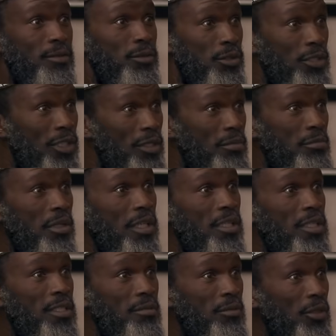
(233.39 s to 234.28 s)
We just
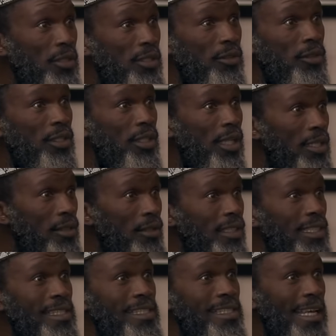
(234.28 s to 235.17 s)
make a small on the,
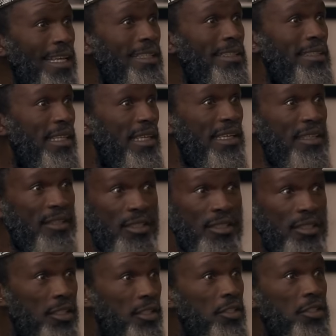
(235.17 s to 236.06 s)
on the sand there,
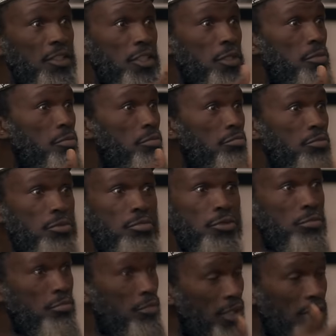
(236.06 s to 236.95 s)
mm
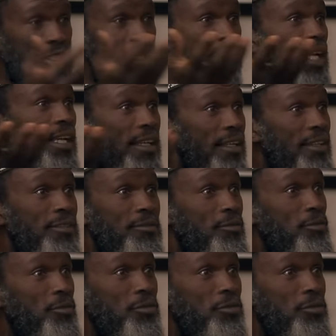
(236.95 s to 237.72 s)
and drink.